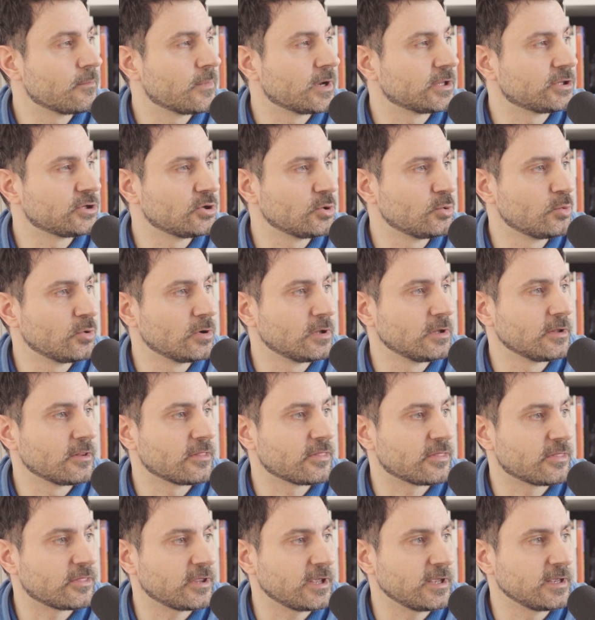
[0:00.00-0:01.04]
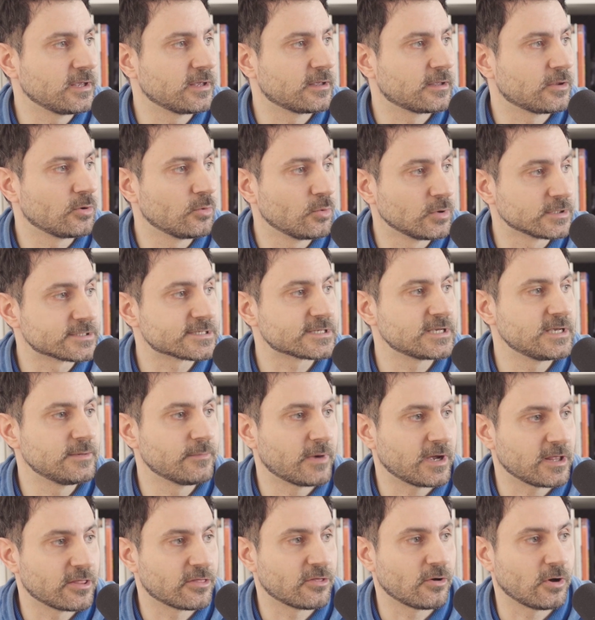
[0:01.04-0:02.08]
but you will think, you will see
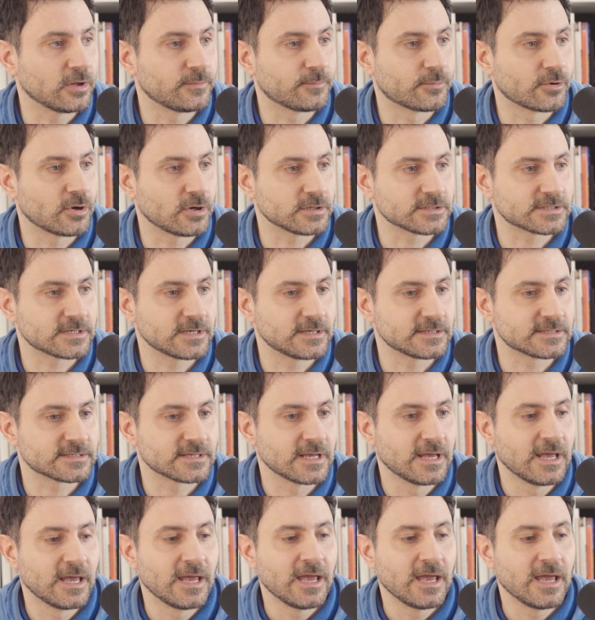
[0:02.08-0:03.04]
my thought process.